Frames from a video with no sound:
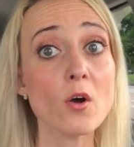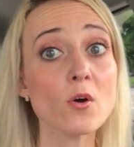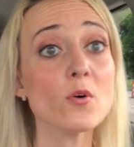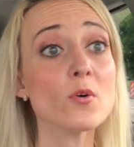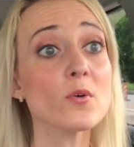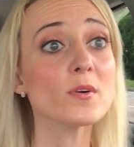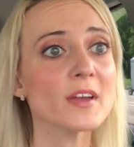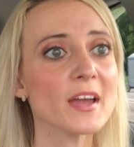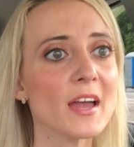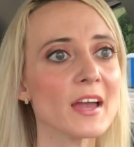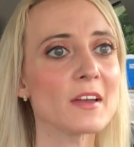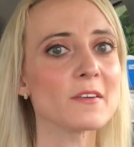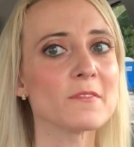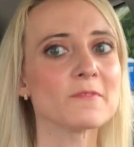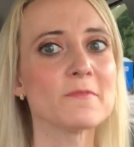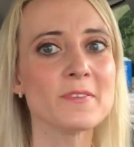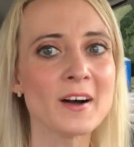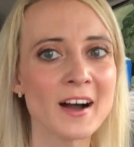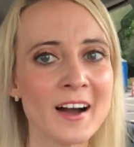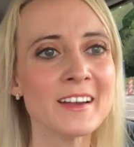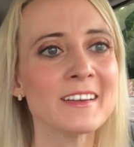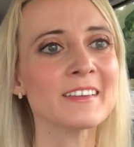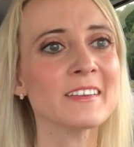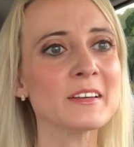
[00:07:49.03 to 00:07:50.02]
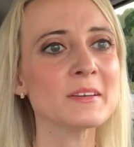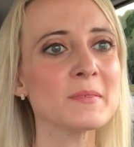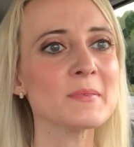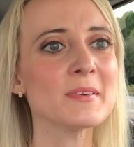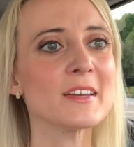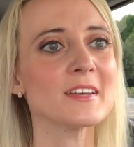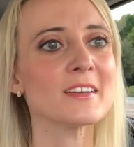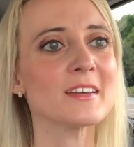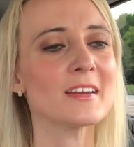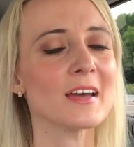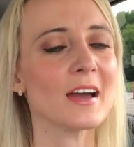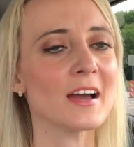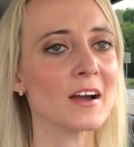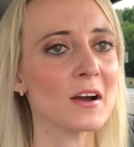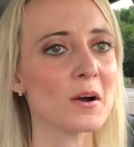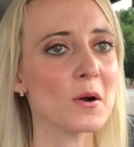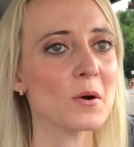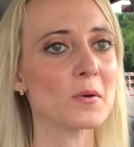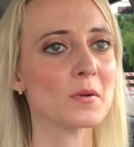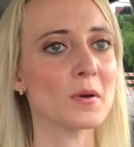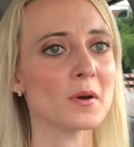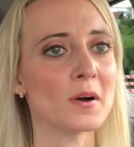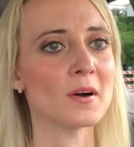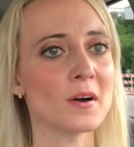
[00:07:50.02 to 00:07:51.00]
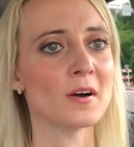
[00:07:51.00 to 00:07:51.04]
Okay, finally made it
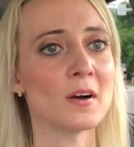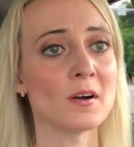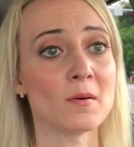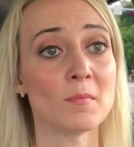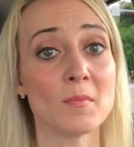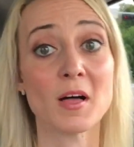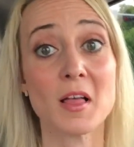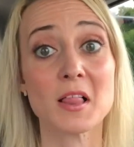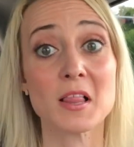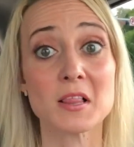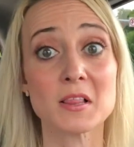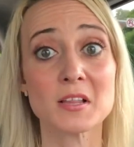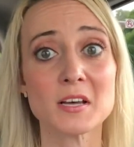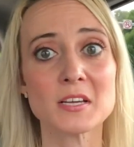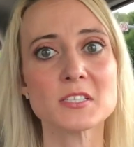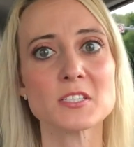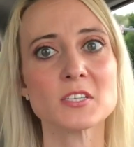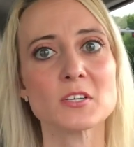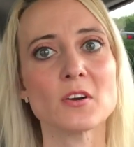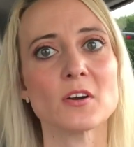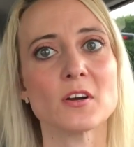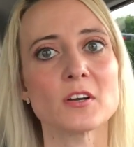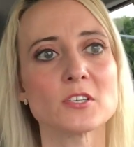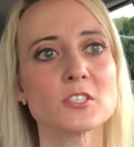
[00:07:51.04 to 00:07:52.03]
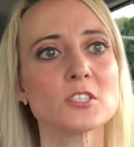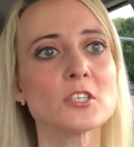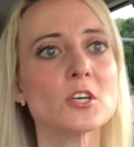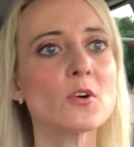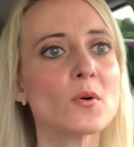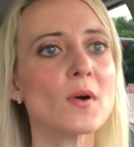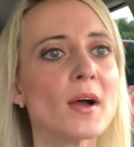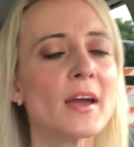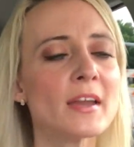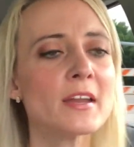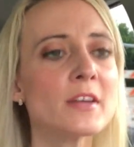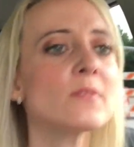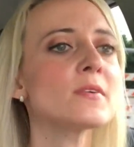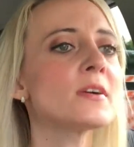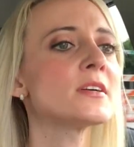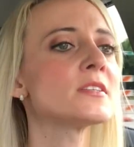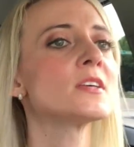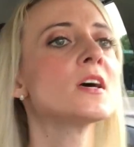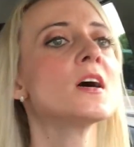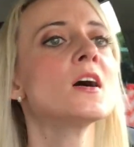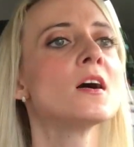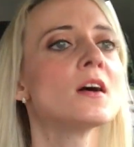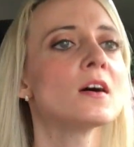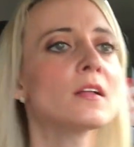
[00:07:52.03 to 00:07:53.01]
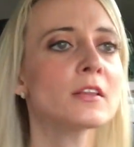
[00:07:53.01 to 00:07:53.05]
out. Lots of cars. So anyways,
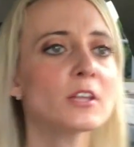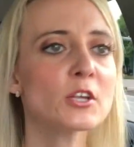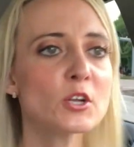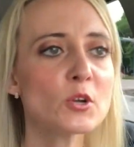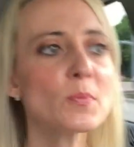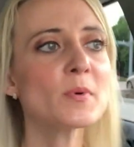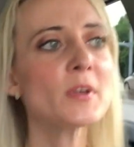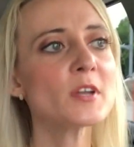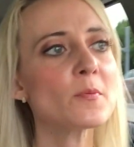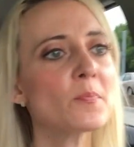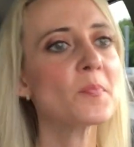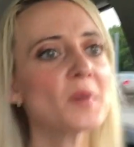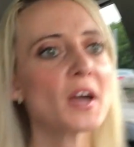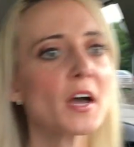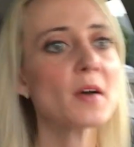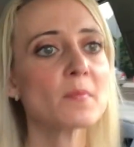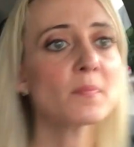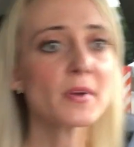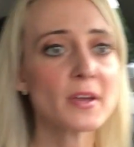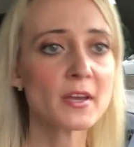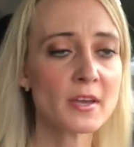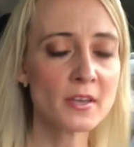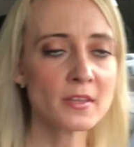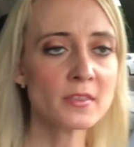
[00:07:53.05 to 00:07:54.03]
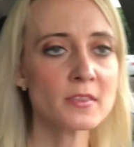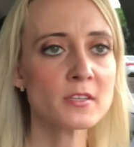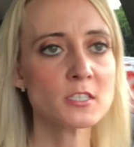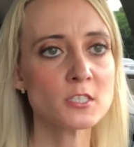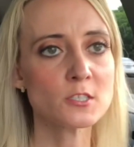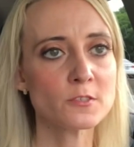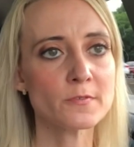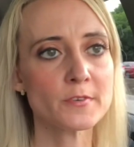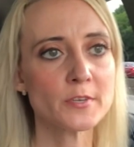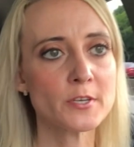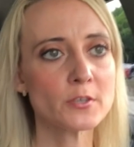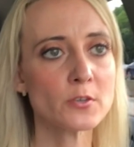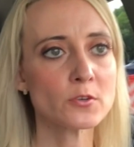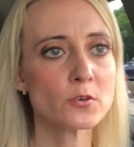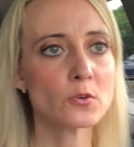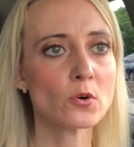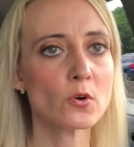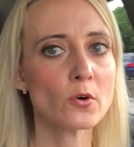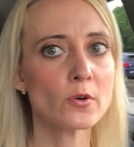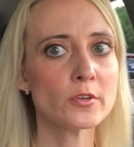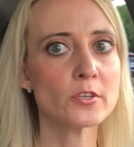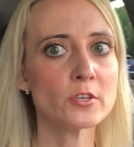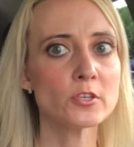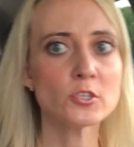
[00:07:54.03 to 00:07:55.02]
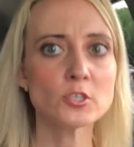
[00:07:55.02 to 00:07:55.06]
a little bit of pep in this
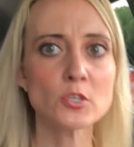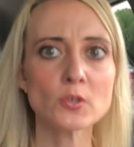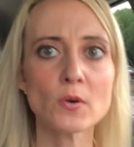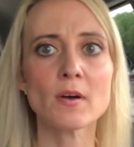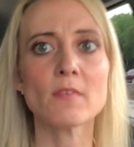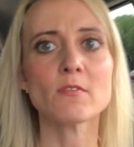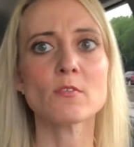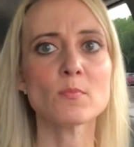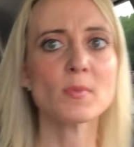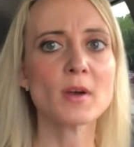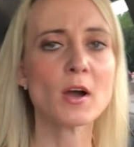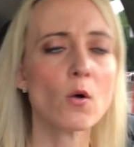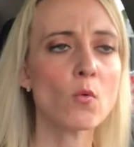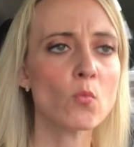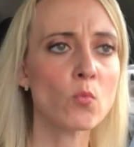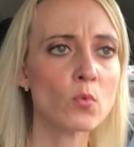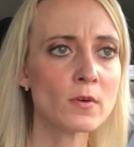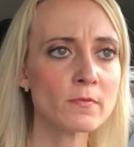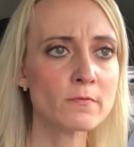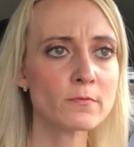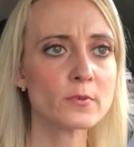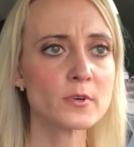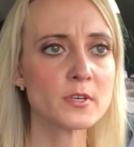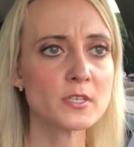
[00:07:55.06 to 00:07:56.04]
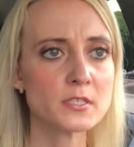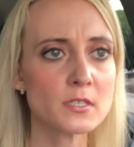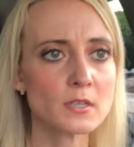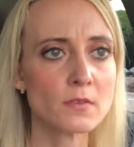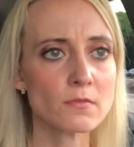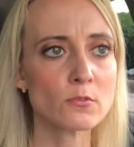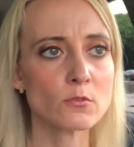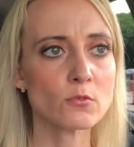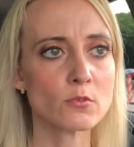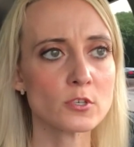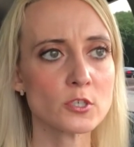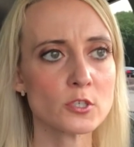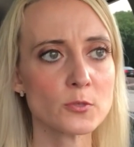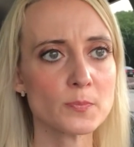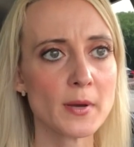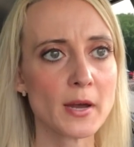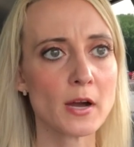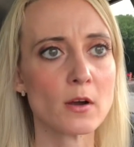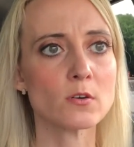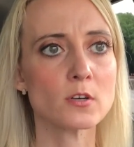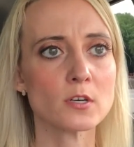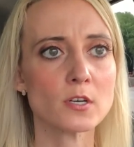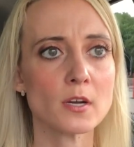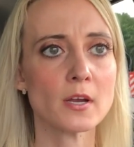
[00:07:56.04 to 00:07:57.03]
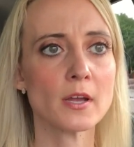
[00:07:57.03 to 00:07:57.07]
vehicle. You do have about 147
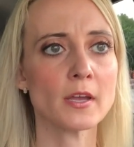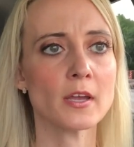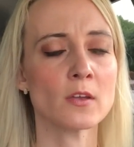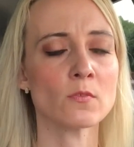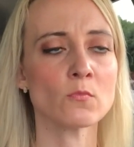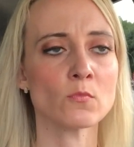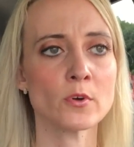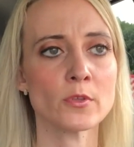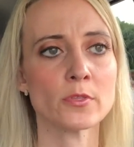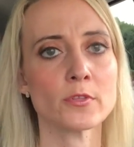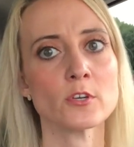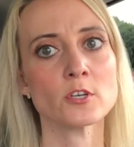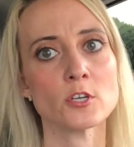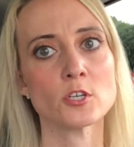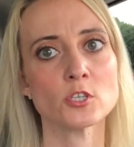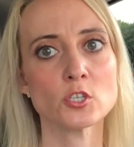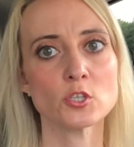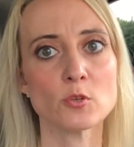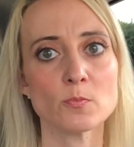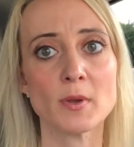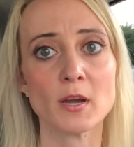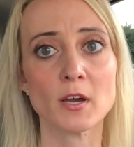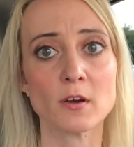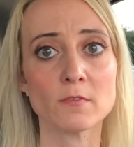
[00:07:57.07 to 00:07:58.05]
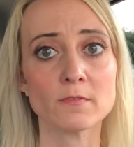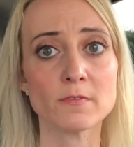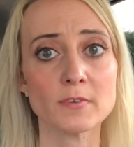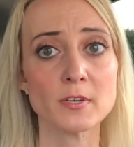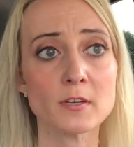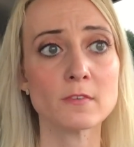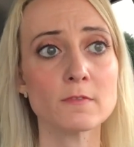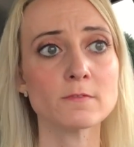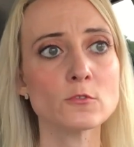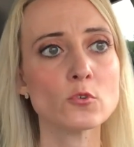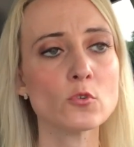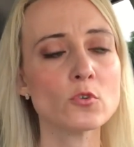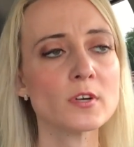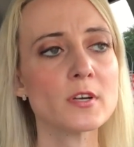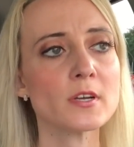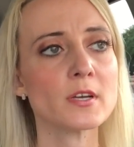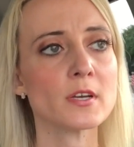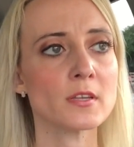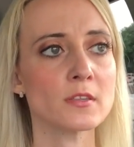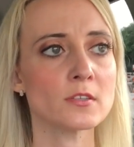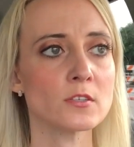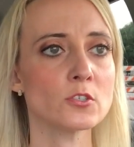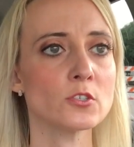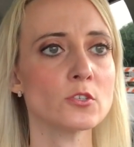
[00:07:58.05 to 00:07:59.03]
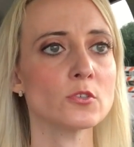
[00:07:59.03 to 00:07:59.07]
horsepower and 132 pound-feet of torque
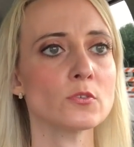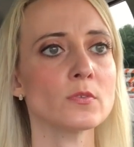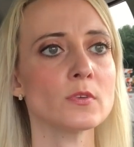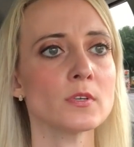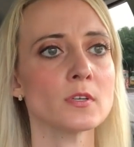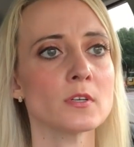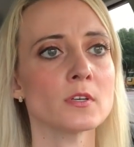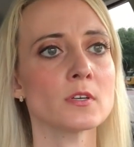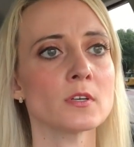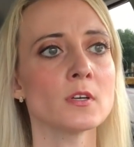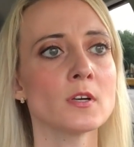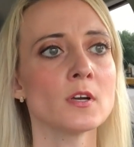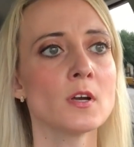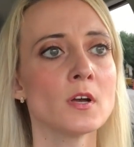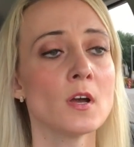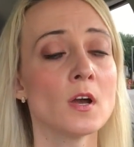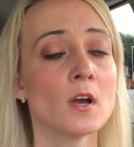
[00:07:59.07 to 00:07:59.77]
in the 2-liter